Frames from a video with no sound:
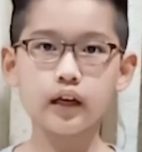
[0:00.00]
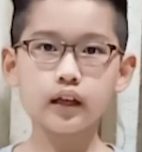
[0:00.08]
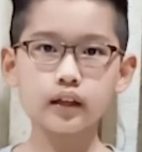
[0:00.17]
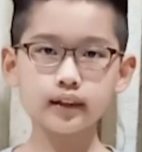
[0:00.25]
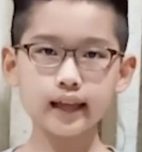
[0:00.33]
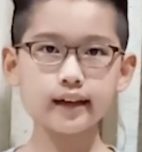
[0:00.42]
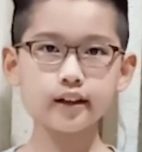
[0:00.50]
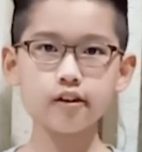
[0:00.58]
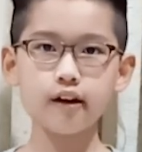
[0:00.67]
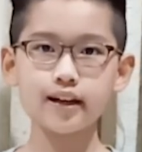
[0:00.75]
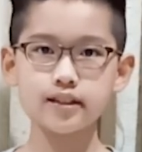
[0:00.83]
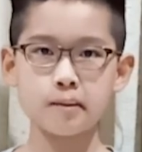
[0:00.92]
Thank you
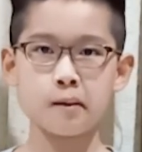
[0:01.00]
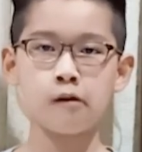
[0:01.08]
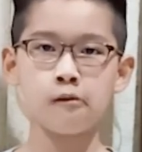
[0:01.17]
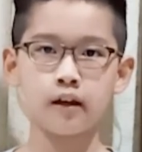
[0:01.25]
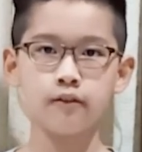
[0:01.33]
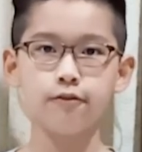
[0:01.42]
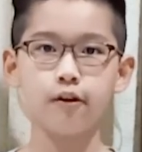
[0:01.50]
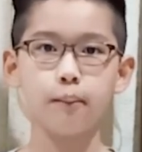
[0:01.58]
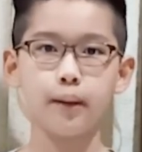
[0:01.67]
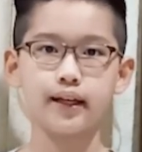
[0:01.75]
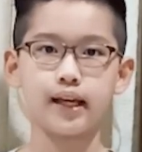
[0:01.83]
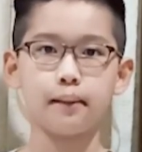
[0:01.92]
SMLONE for
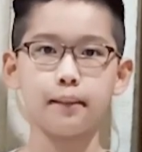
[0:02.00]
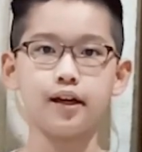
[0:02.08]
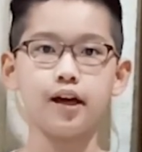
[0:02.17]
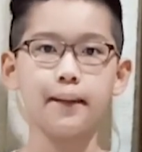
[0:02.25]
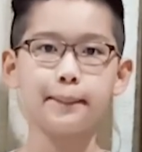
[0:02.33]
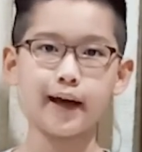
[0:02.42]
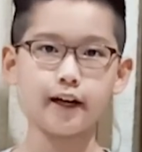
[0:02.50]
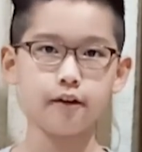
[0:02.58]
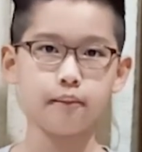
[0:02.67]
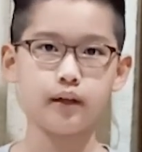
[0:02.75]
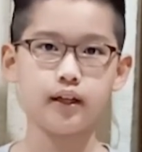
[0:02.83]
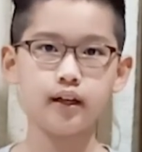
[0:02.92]
making me a
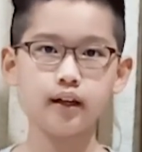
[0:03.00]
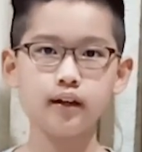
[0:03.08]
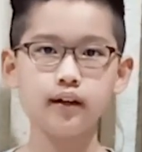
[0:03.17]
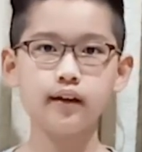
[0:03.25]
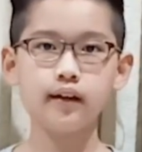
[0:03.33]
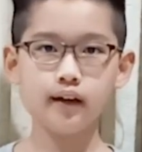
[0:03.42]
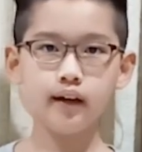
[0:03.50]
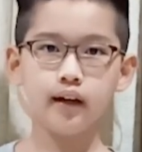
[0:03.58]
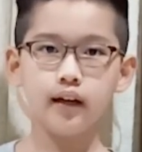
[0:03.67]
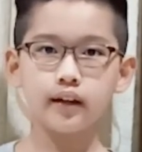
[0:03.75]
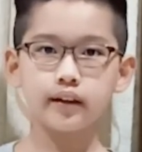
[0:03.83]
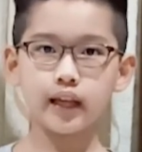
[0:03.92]
better me.
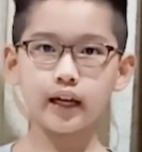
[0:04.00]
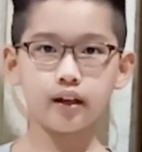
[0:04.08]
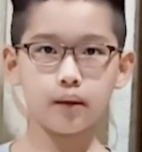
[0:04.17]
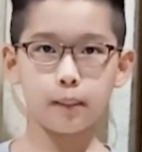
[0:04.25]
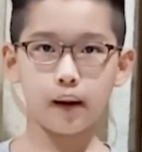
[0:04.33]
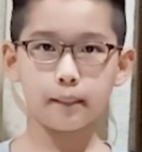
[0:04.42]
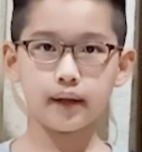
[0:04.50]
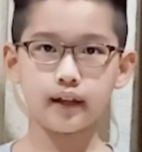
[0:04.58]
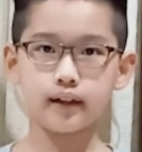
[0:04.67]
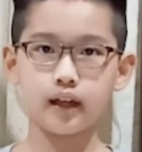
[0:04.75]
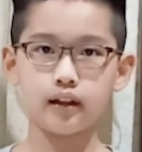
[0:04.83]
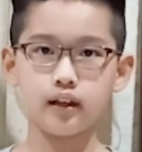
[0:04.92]
Thank you mommy
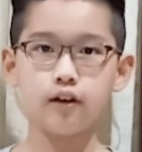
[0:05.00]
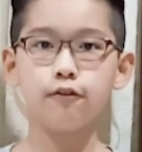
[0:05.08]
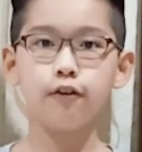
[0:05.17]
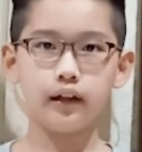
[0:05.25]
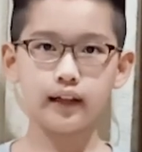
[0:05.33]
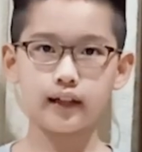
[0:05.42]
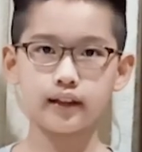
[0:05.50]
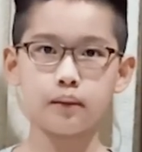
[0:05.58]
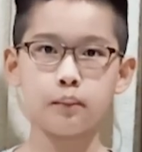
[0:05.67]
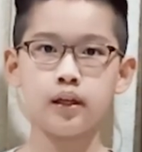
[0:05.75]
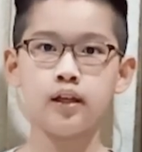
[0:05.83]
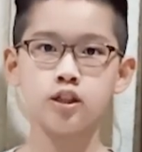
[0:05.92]
and daddy for
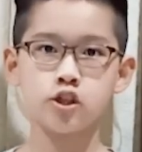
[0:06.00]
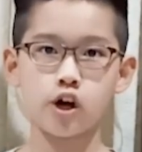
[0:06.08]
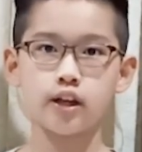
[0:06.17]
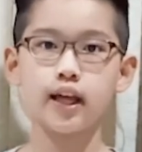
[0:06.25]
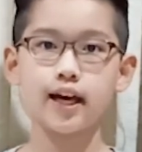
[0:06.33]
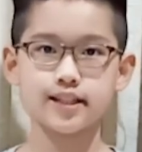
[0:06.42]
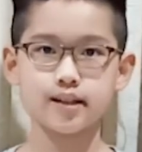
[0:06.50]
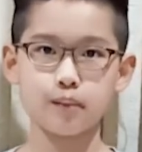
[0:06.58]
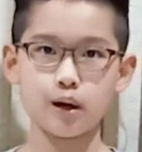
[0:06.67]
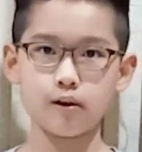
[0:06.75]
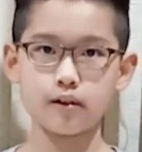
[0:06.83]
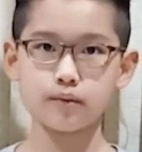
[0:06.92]
letting me join
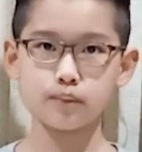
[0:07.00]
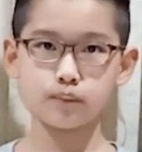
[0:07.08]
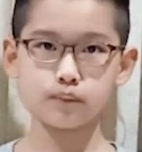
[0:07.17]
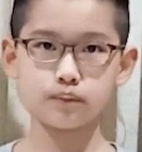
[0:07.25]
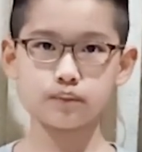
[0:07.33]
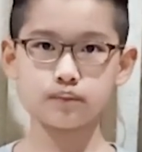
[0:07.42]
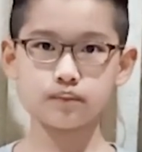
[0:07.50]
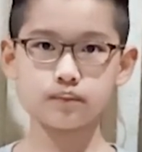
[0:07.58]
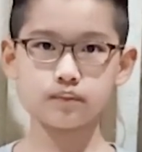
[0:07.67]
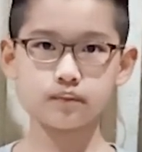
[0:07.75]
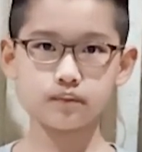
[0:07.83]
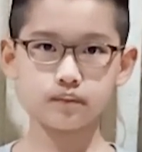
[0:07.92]

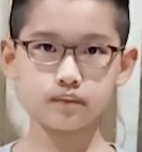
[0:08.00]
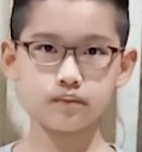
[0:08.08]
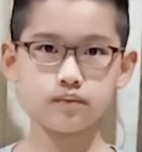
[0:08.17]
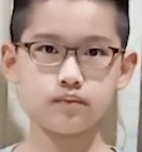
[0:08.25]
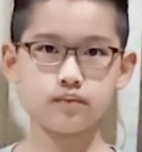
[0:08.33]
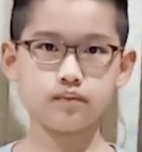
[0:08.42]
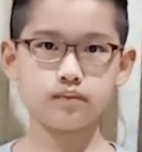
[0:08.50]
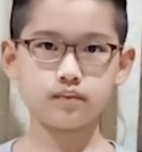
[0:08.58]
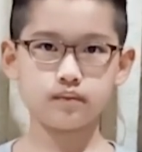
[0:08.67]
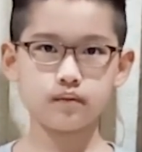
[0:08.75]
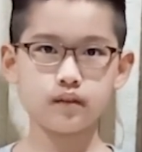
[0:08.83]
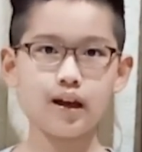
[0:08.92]
SMLONE.
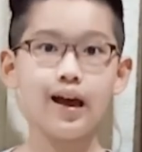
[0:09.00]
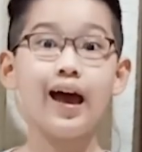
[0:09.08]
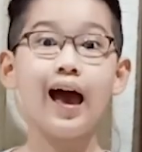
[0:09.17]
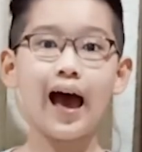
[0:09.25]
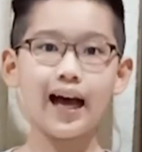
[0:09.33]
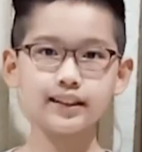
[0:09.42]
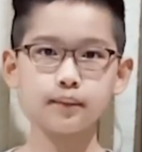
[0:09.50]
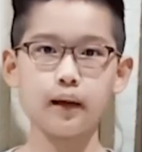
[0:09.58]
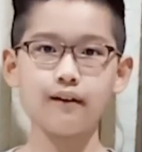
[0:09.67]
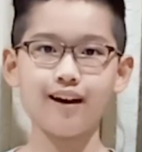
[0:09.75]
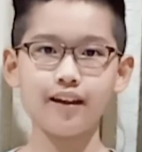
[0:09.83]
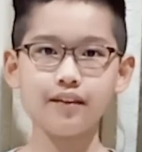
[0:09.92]

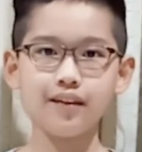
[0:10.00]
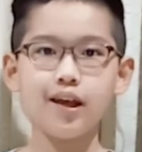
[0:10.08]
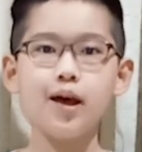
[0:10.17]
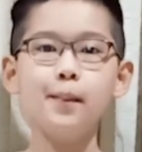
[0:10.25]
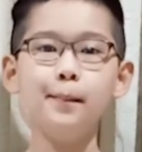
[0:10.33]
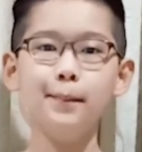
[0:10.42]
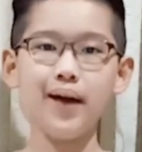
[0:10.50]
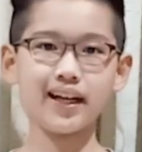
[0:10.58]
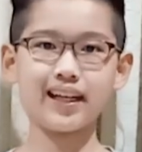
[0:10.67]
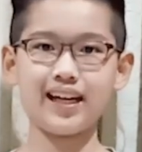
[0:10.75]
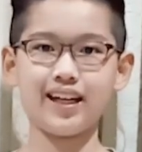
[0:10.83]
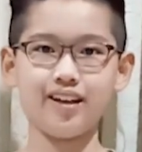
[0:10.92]
SMLONE,
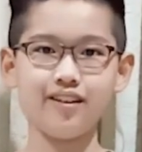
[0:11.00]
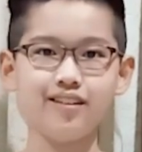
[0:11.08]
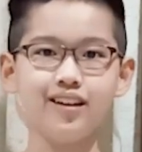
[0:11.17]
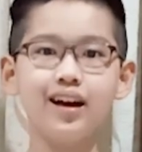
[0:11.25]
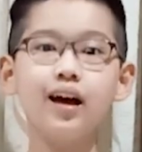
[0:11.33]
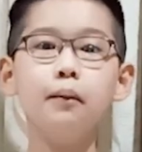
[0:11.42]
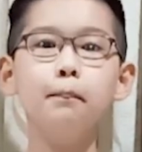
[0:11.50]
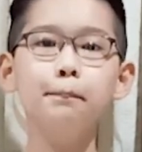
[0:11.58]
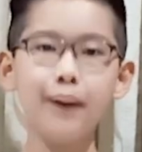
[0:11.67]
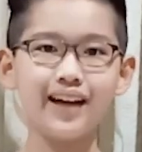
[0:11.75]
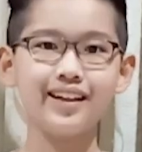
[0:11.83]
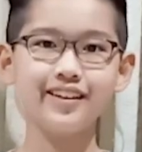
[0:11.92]
making you
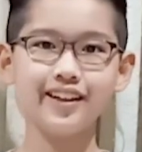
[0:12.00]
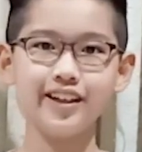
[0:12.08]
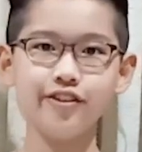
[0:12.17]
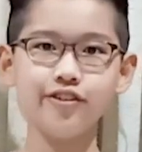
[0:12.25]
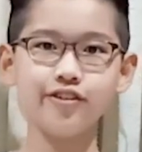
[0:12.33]
better you.